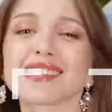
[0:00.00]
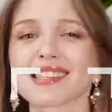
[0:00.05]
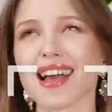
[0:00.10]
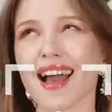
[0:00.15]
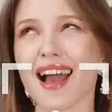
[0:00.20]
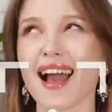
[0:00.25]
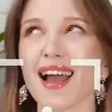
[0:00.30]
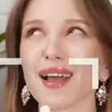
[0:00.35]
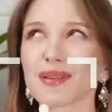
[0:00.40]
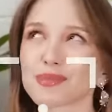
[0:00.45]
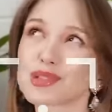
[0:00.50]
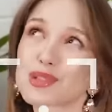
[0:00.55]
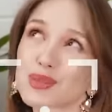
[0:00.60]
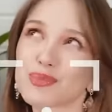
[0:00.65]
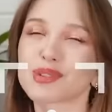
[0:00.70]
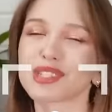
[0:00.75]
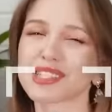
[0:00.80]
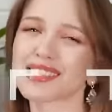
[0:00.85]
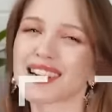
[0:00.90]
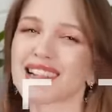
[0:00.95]
y'all!
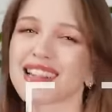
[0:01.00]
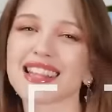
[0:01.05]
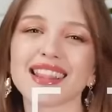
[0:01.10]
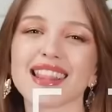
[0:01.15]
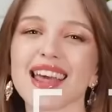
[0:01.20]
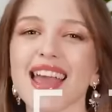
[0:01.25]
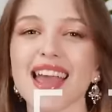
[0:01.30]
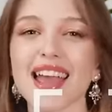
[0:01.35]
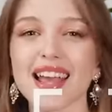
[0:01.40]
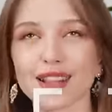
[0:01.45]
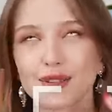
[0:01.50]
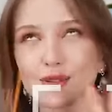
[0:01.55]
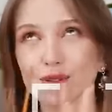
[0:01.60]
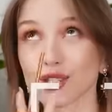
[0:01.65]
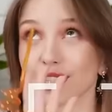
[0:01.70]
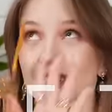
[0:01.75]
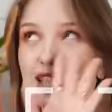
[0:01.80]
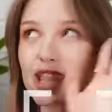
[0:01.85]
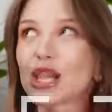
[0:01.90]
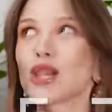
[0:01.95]
Today I'm gonna show you my new
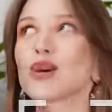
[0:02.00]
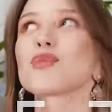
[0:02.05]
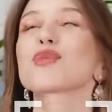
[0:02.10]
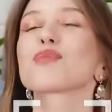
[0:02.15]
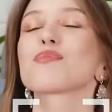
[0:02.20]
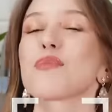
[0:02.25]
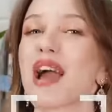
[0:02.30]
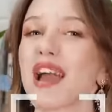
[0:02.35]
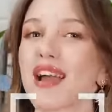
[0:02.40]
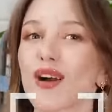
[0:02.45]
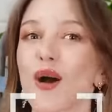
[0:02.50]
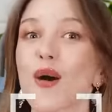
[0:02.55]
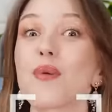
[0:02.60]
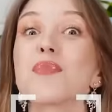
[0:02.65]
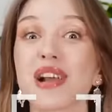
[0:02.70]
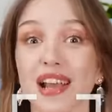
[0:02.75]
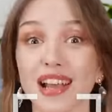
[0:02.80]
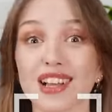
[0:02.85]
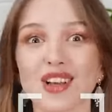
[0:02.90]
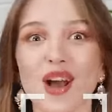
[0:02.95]
home. Come with
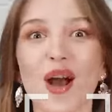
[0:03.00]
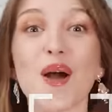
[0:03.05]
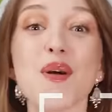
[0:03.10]
me.